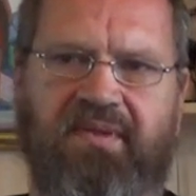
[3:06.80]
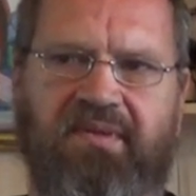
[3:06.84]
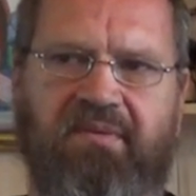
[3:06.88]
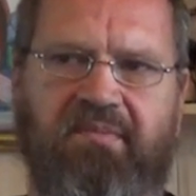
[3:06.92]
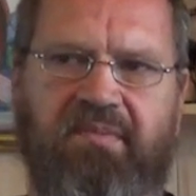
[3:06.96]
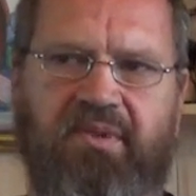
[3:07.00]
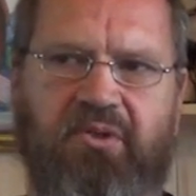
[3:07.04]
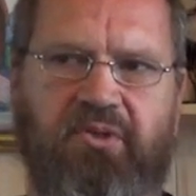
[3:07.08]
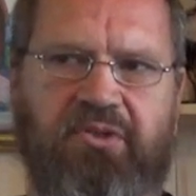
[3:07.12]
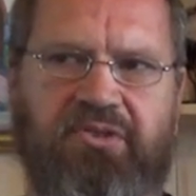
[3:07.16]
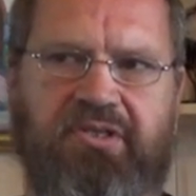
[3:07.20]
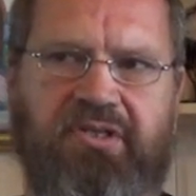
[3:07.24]

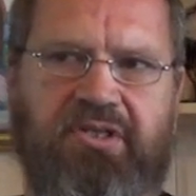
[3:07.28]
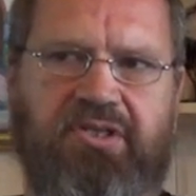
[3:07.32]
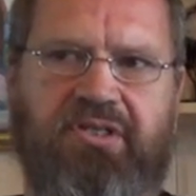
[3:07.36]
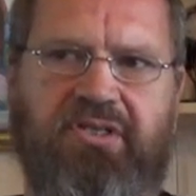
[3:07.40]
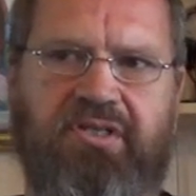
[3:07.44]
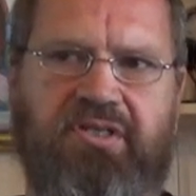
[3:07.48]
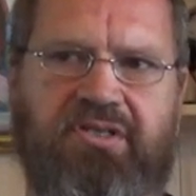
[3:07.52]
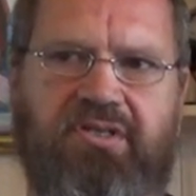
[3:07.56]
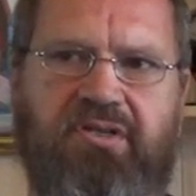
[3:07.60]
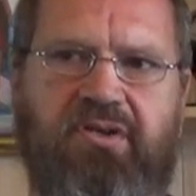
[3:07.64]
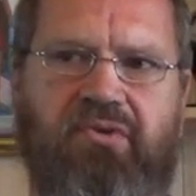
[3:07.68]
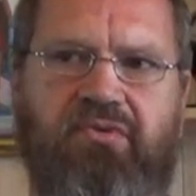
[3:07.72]
Because this
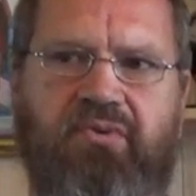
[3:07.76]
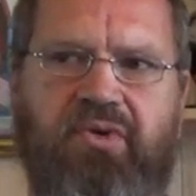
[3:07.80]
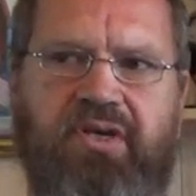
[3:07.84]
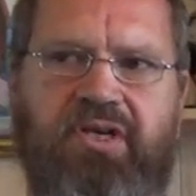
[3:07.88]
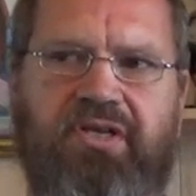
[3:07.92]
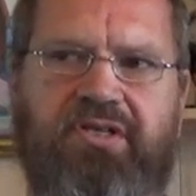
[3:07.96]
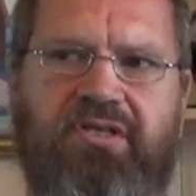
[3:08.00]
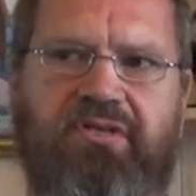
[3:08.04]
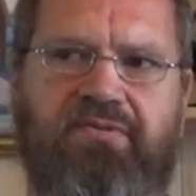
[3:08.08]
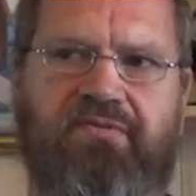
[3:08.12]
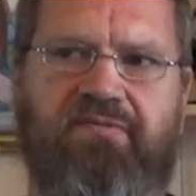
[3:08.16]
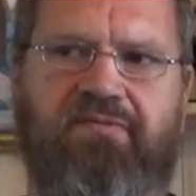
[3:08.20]
is the
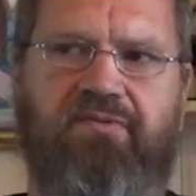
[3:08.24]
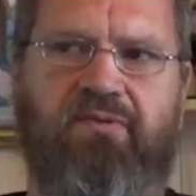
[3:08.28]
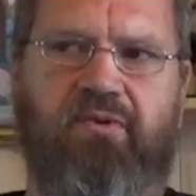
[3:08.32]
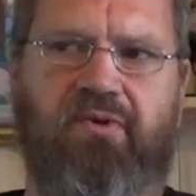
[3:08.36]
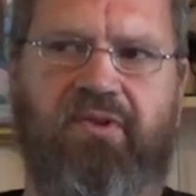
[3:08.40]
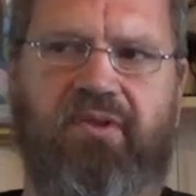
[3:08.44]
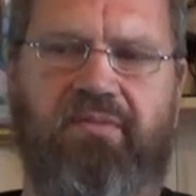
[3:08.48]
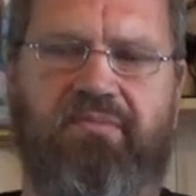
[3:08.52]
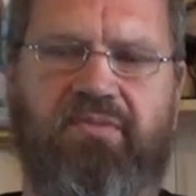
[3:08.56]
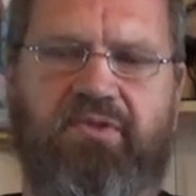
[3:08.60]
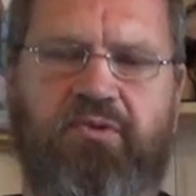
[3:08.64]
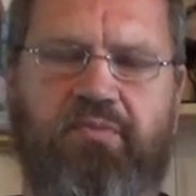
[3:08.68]
reason for
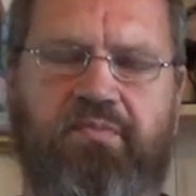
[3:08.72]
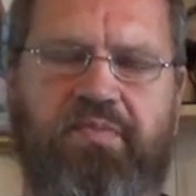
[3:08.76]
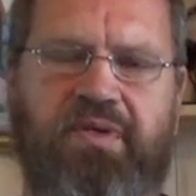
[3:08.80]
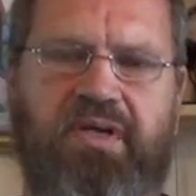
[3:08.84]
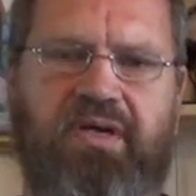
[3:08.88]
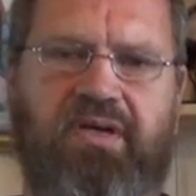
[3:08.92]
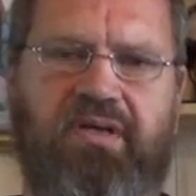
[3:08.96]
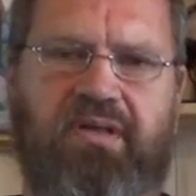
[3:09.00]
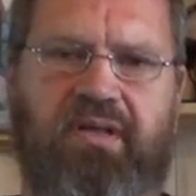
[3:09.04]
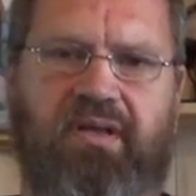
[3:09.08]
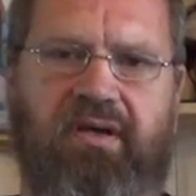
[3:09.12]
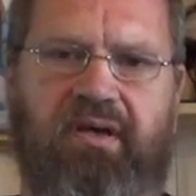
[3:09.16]
them to
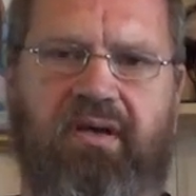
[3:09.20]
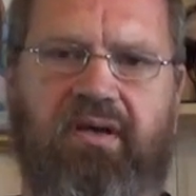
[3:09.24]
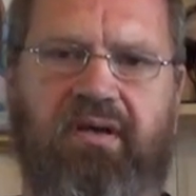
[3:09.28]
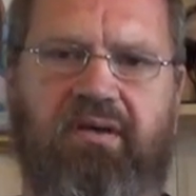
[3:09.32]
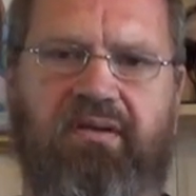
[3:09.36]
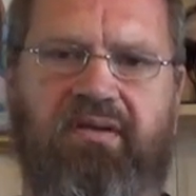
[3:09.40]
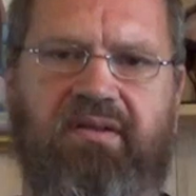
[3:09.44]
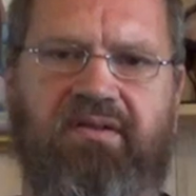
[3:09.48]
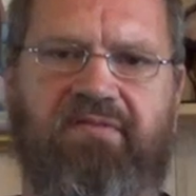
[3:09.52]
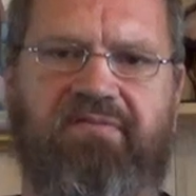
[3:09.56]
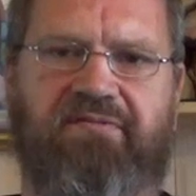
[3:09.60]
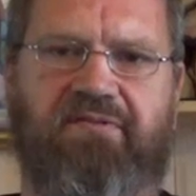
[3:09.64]
be there
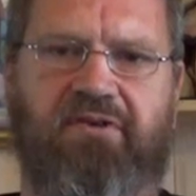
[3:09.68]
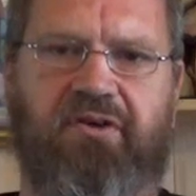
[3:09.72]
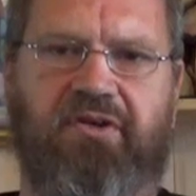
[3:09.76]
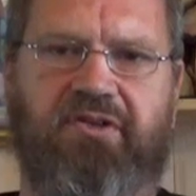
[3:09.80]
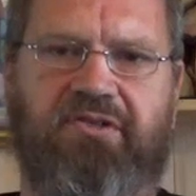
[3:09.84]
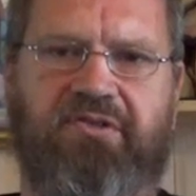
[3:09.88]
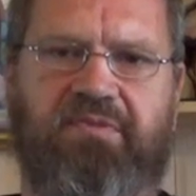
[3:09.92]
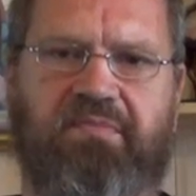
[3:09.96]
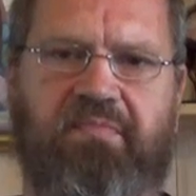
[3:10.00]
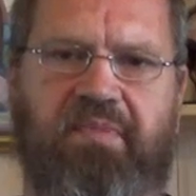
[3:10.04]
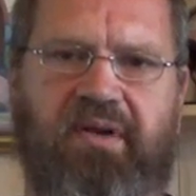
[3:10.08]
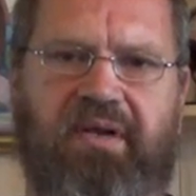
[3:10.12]
in the
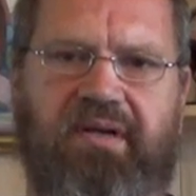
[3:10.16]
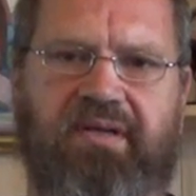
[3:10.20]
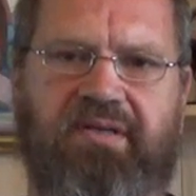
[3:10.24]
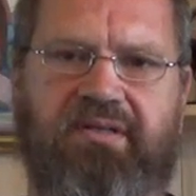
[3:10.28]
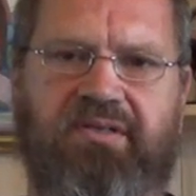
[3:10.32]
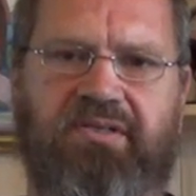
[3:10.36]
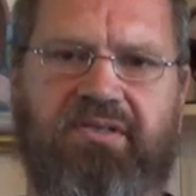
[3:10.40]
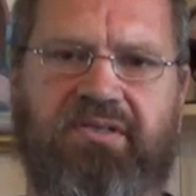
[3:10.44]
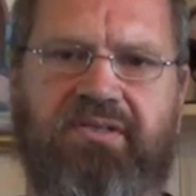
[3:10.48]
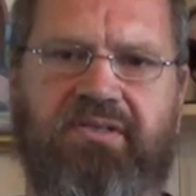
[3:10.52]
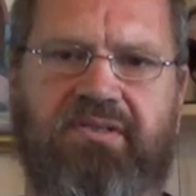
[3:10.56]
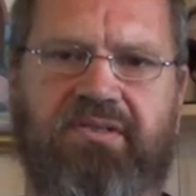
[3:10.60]
first
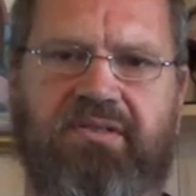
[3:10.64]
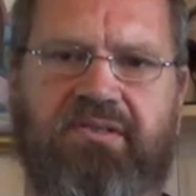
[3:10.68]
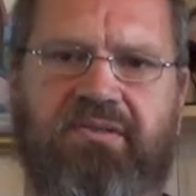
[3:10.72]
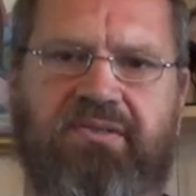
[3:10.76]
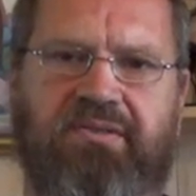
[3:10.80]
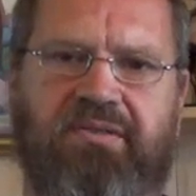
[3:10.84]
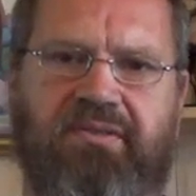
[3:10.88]
place.